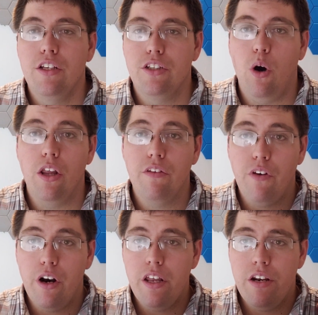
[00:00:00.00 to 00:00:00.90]
So on the
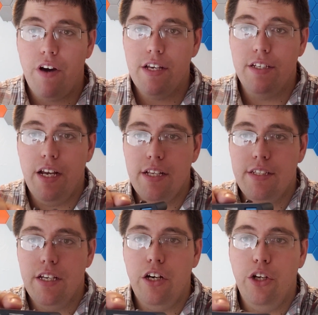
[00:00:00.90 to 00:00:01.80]
front of the device, dead
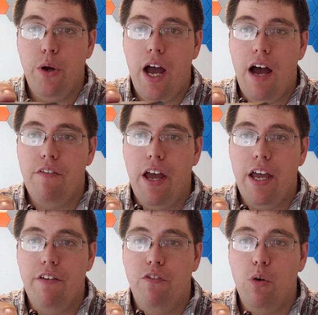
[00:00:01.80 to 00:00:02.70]
center, you have
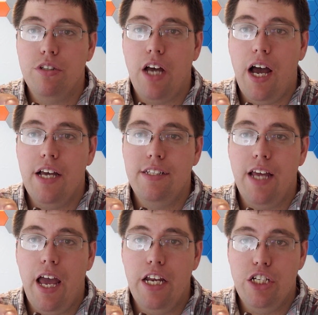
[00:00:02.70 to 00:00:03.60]
a
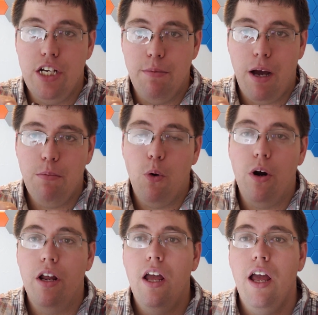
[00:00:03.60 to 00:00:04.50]
full-sized HDMI
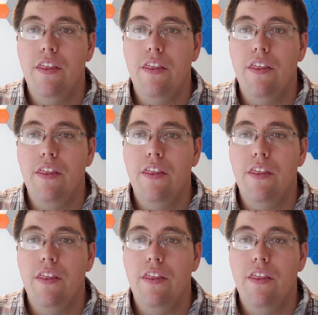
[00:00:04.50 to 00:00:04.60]
port.